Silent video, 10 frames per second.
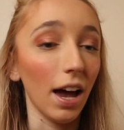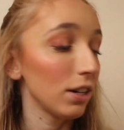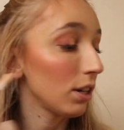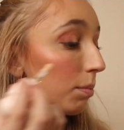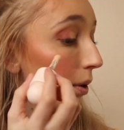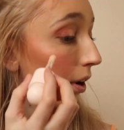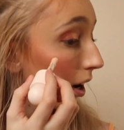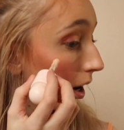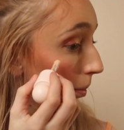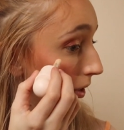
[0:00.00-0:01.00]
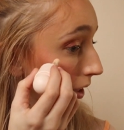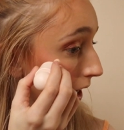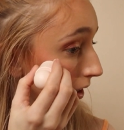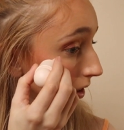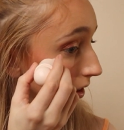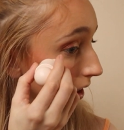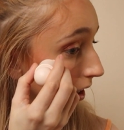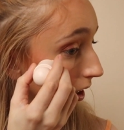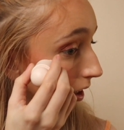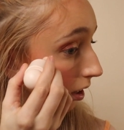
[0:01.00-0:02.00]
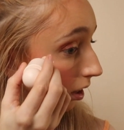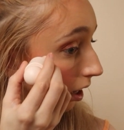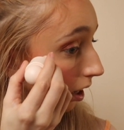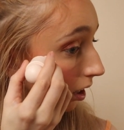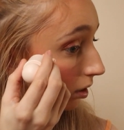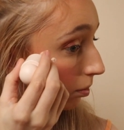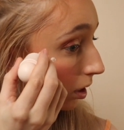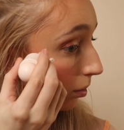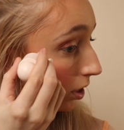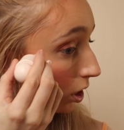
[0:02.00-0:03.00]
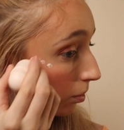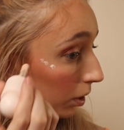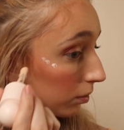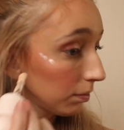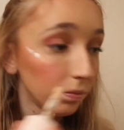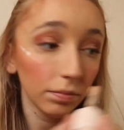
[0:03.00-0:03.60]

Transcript: I just put a couple dots on the highest part of my cheekbone,